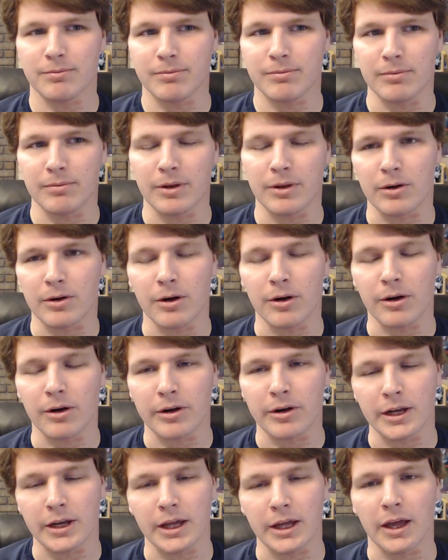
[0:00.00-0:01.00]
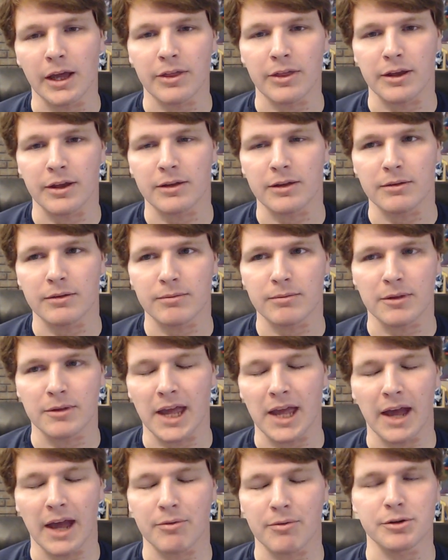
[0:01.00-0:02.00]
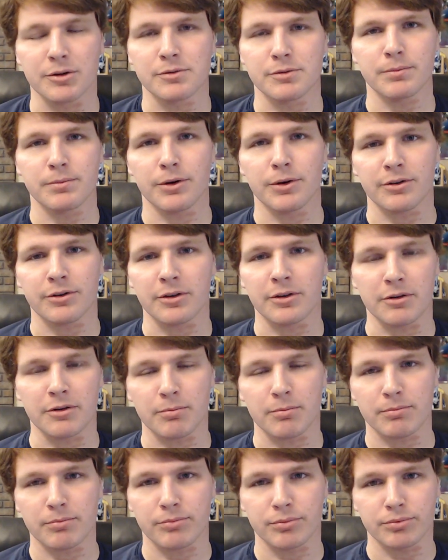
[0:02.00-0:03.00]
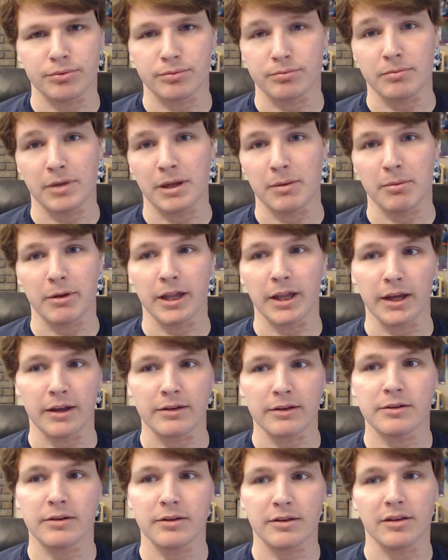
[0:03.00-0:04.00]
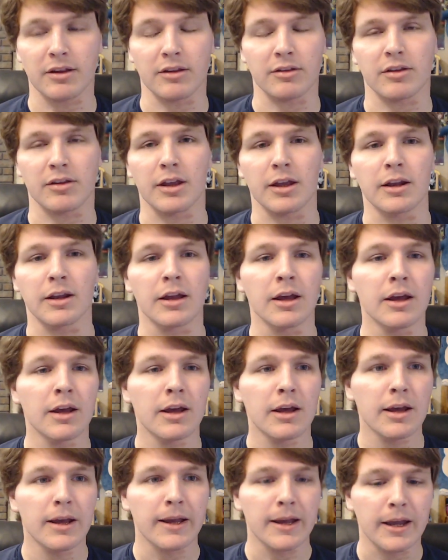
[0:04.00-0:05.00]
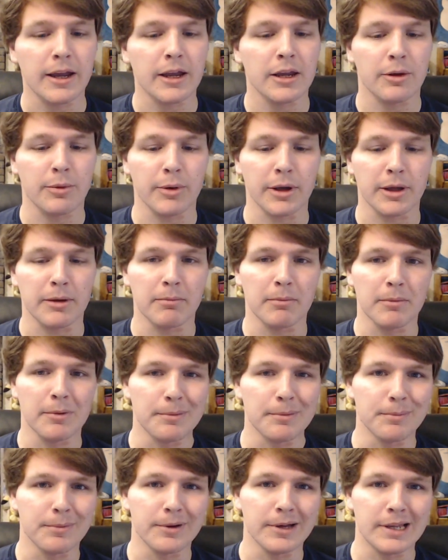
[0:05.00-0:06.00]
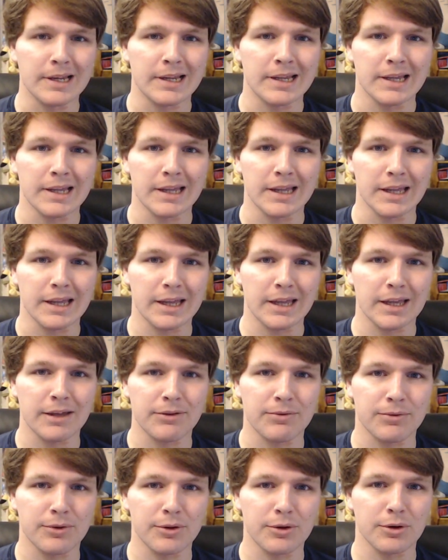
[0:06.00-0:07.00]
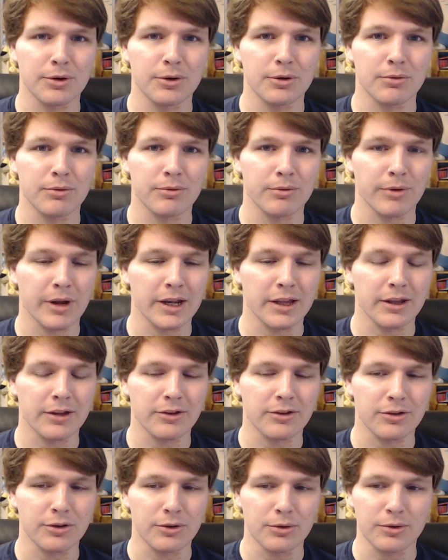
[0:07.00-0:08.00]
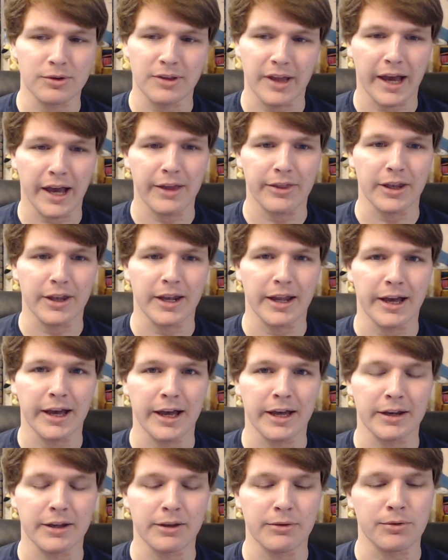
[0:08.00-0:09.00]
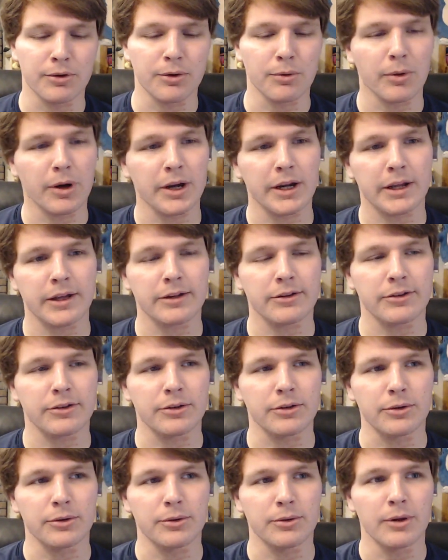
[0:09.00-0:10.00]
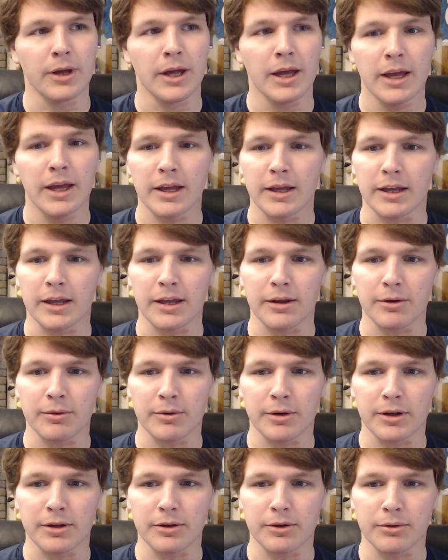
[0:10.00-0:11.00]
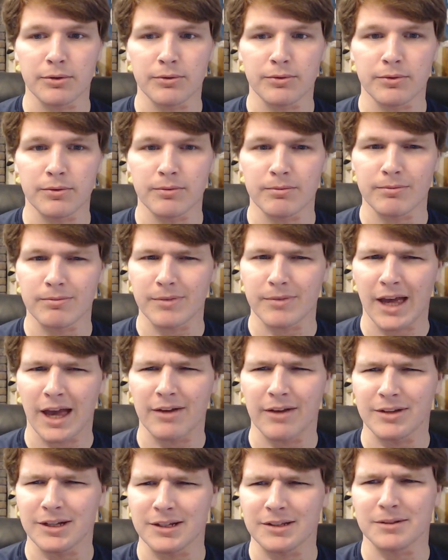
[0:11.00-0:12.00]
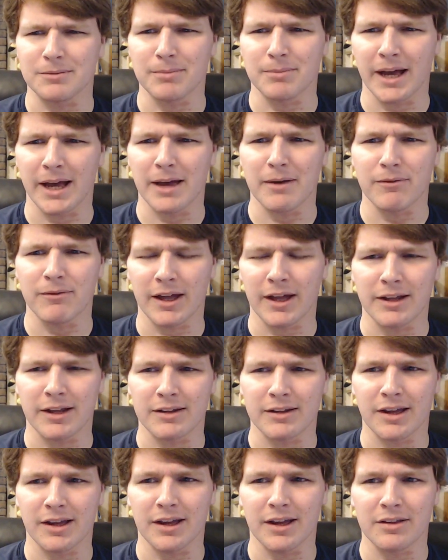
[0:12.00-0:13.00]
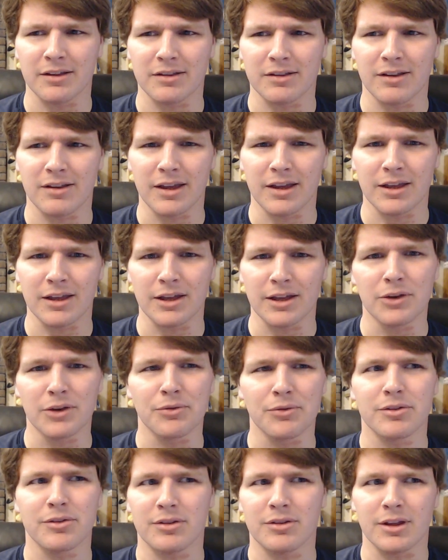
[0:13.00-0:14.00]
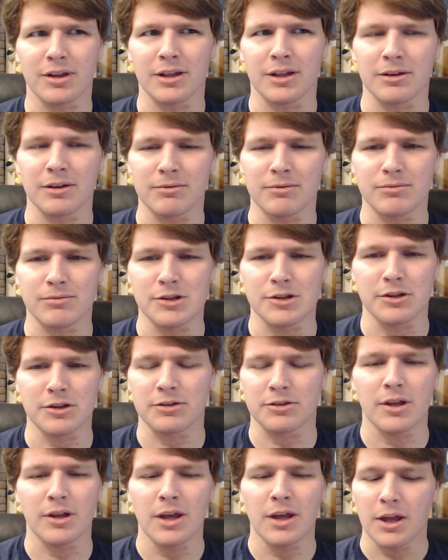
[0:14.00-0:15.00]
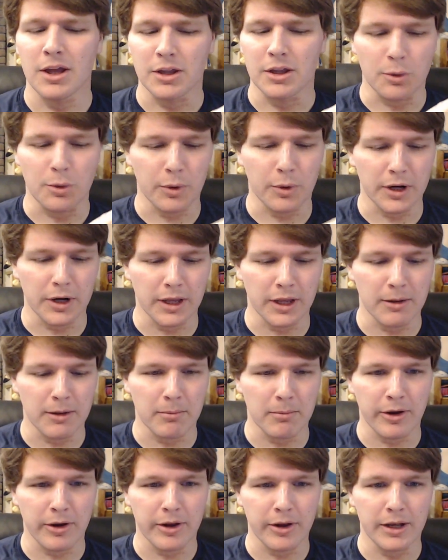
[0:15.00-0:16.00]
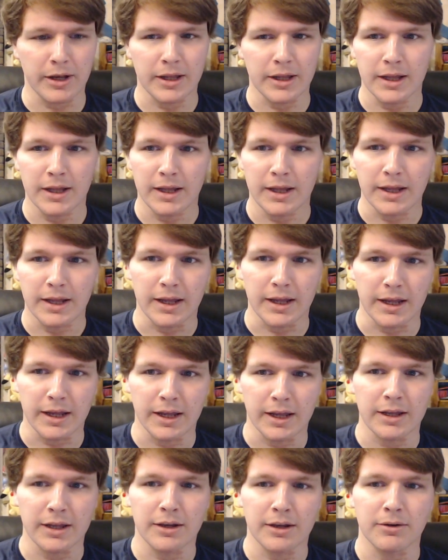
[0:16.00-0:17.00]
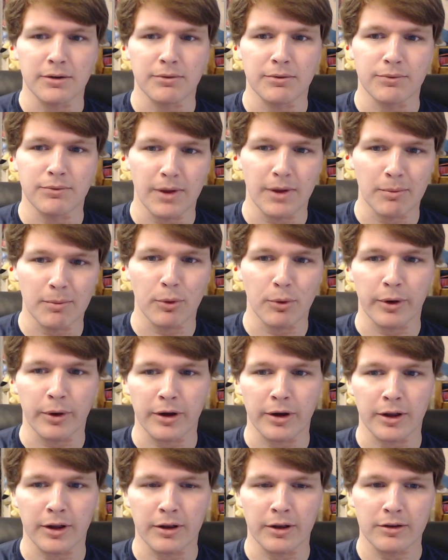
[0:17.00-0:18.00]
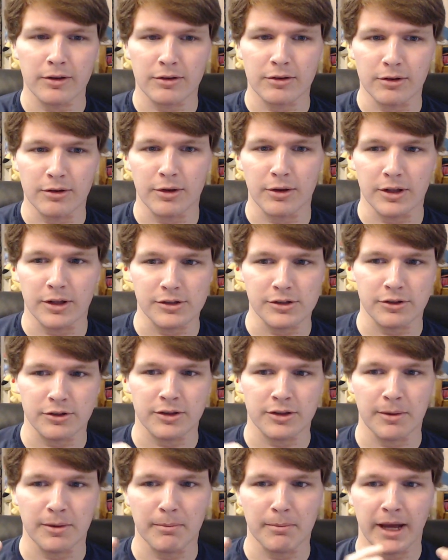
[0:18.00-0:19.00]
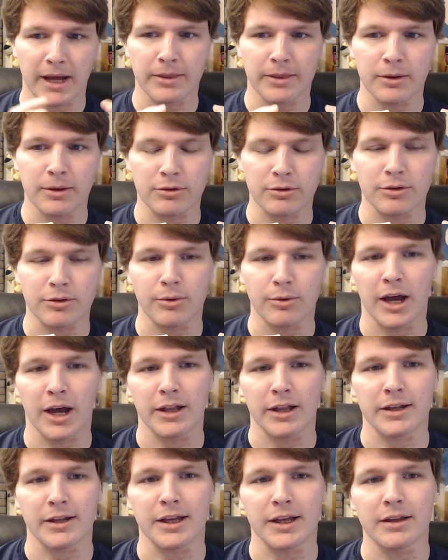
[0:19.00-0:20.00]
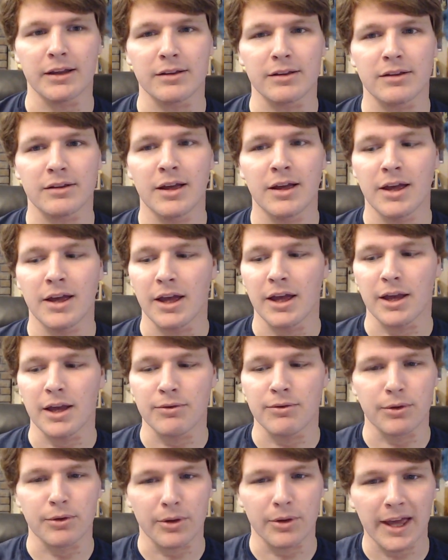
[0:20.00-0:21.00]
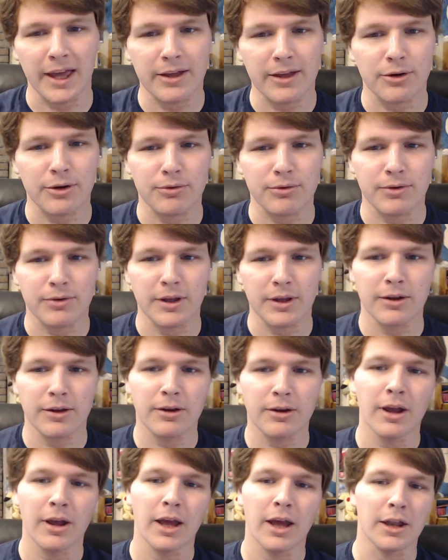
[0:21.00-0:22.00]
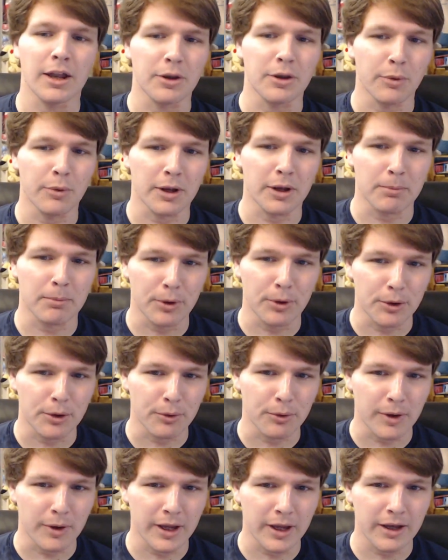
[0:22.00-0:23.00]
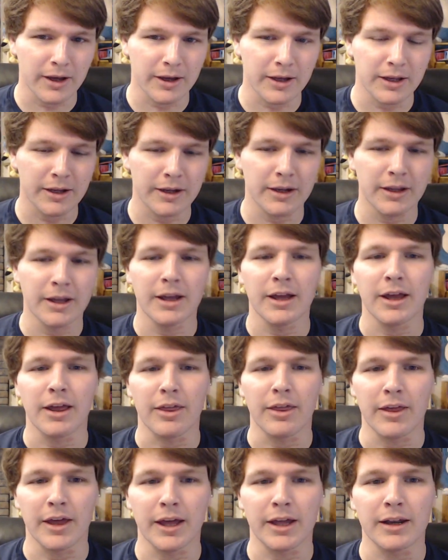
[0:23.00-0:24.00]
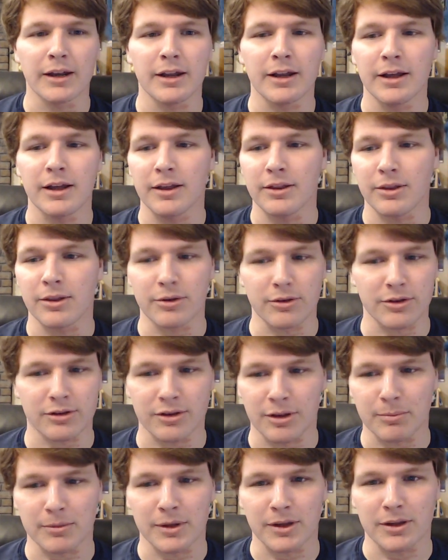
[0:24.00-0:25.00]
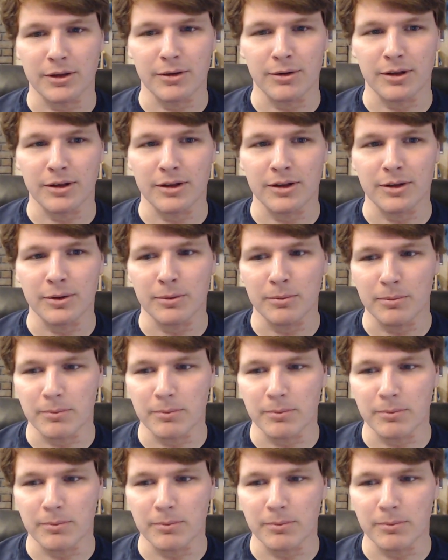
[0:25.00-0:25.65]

there are any. I think the average person is maybe like sixteen anyway. But if you're ready to tie the knot, if you're wanting to get rid of having to buy Valentine's Day gifts and just you want to get married in February so you can just combine those two holidays, if you like her finger and you want to put a ring on it, then there's something you can do.